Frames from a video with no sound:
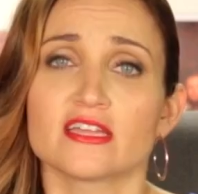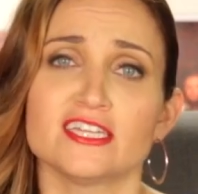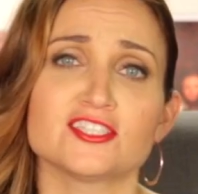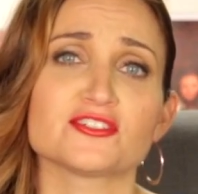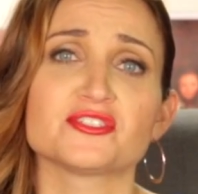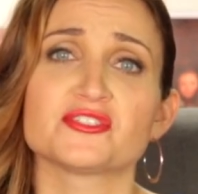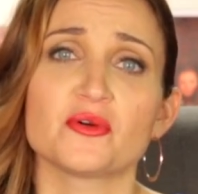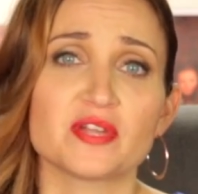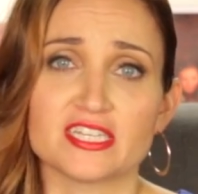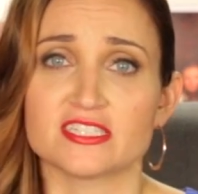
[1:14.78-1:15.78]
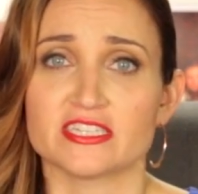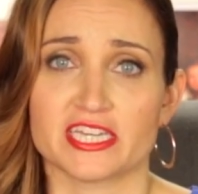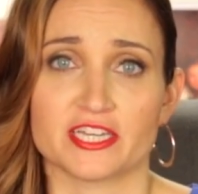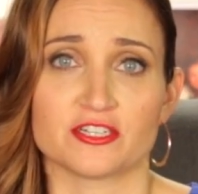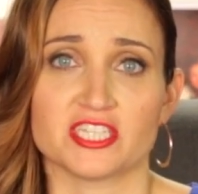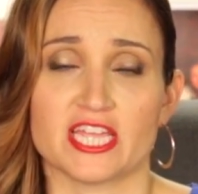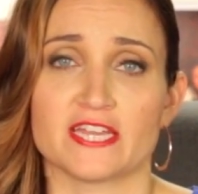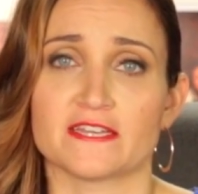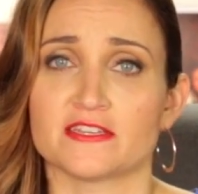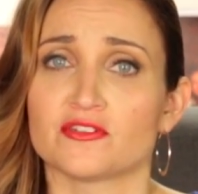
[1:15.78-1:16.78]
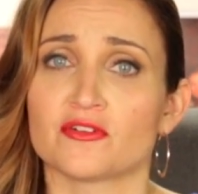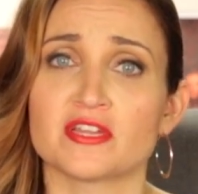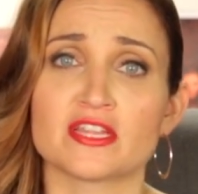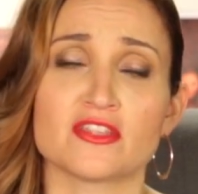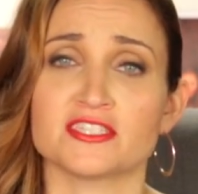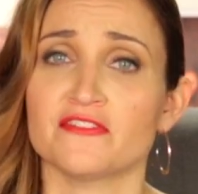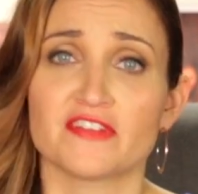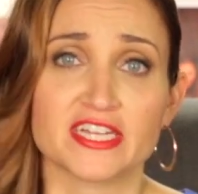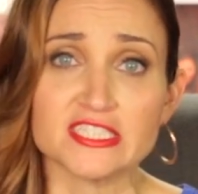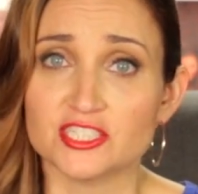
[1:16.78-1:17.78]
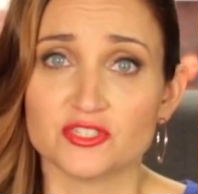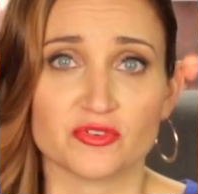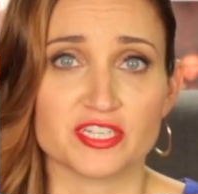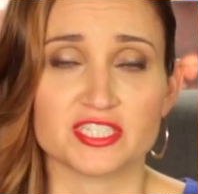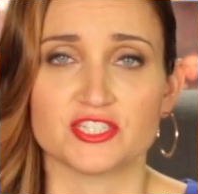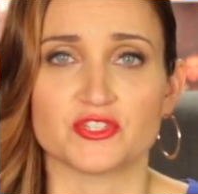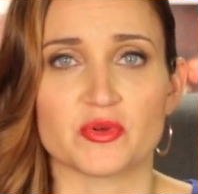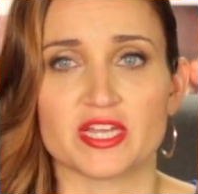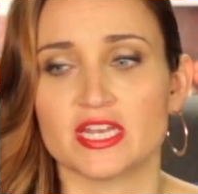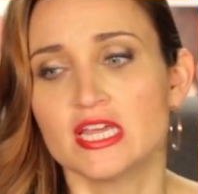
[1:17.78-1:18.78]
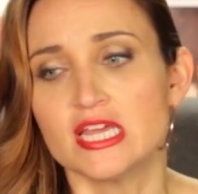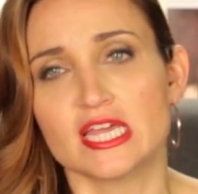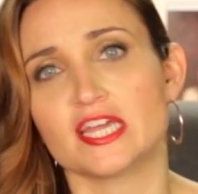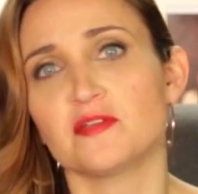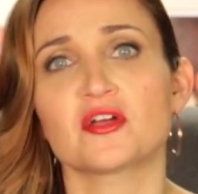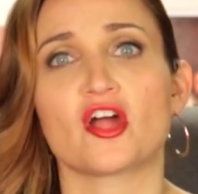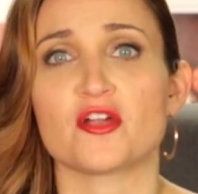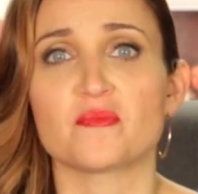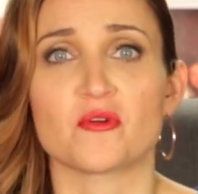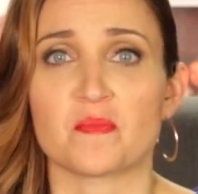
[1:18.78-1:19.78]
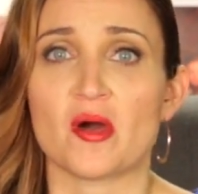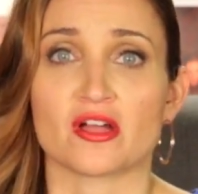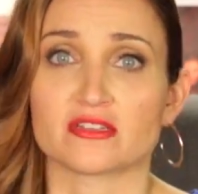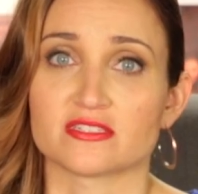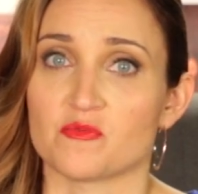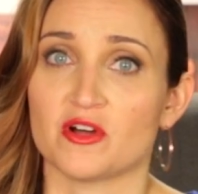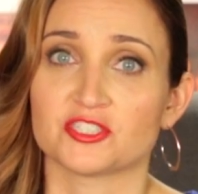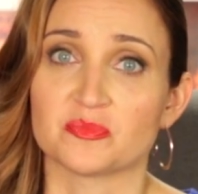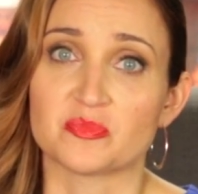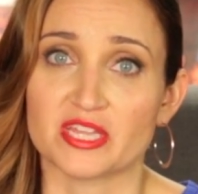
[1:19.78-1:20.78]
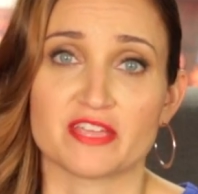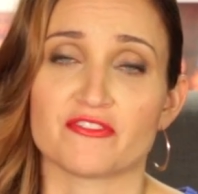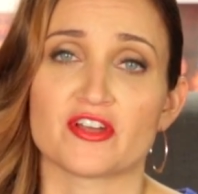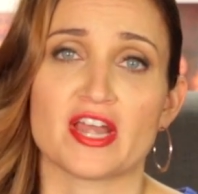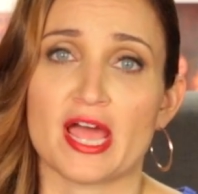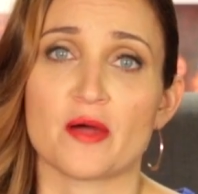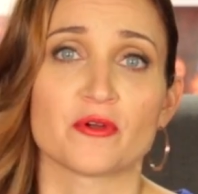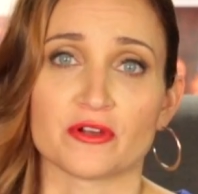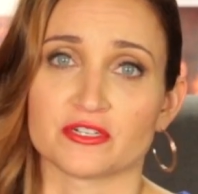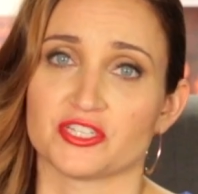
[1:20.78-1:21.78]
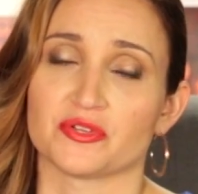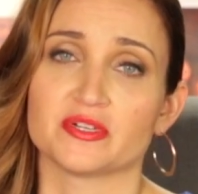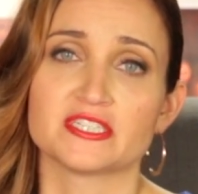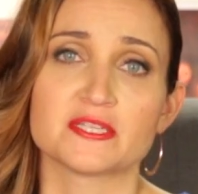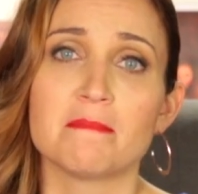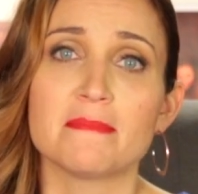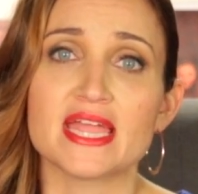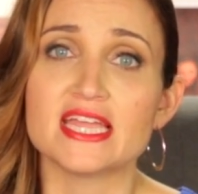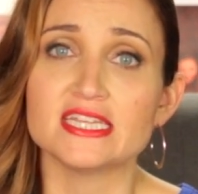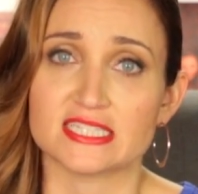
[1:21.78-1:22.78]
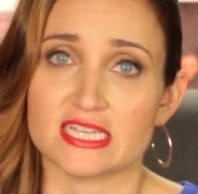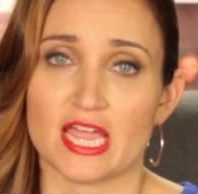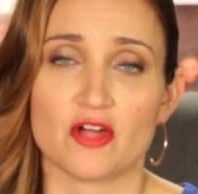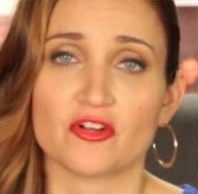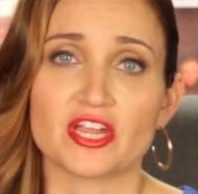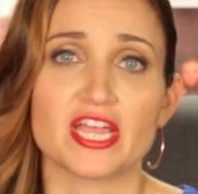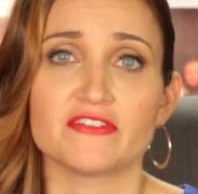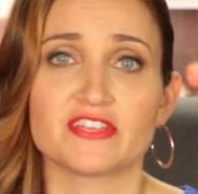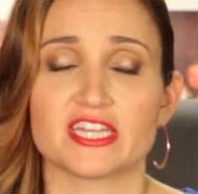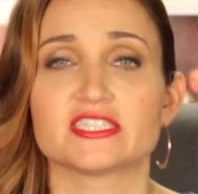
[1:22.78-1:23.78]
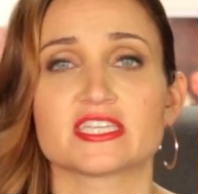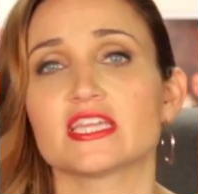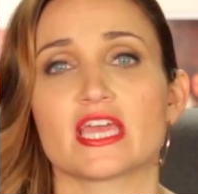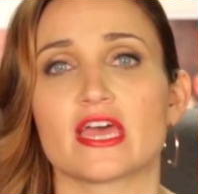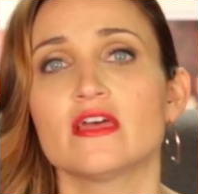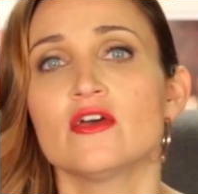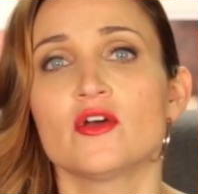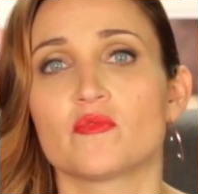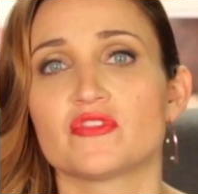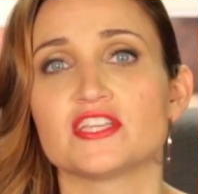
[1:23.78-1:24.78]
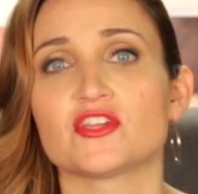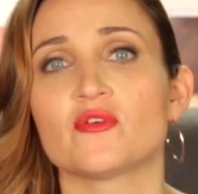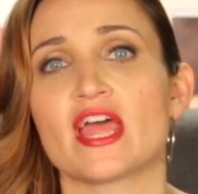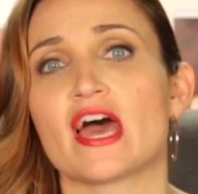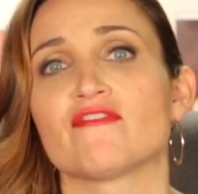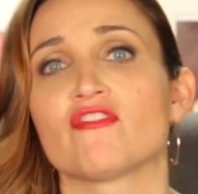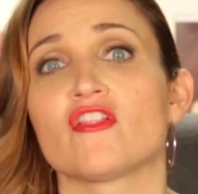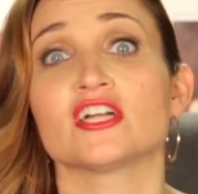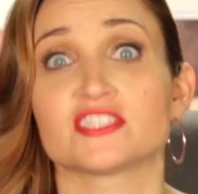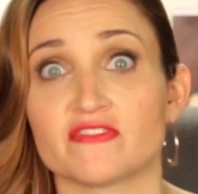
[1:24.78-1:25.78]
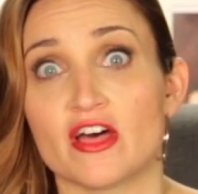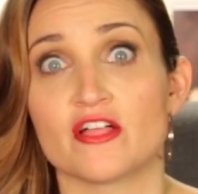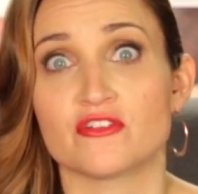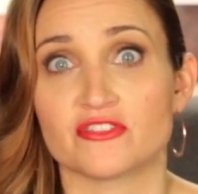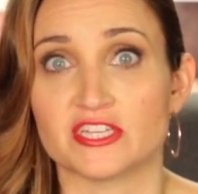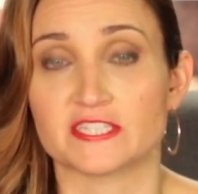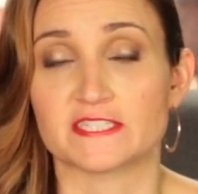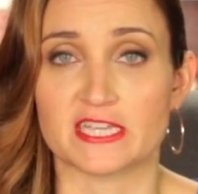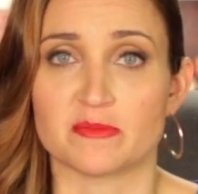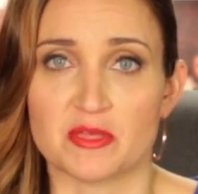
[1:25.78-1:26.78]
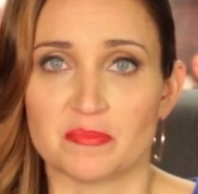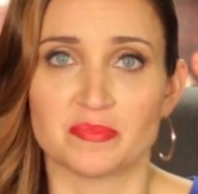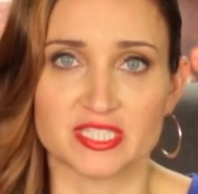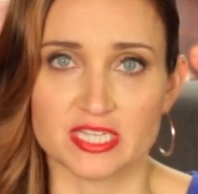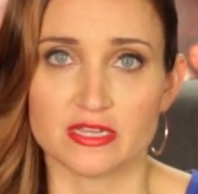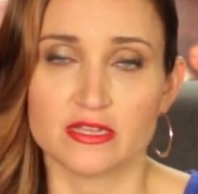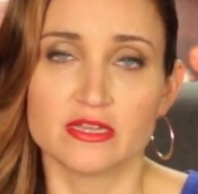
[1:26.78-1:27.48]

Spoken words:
Kids are so easily entertained. You don't need lots of fancy toys to do it. Hand them a cardboard box and watch them play for an hour or two. It's amazing how creative kids can get when they don't have lots of other things to keep them busy.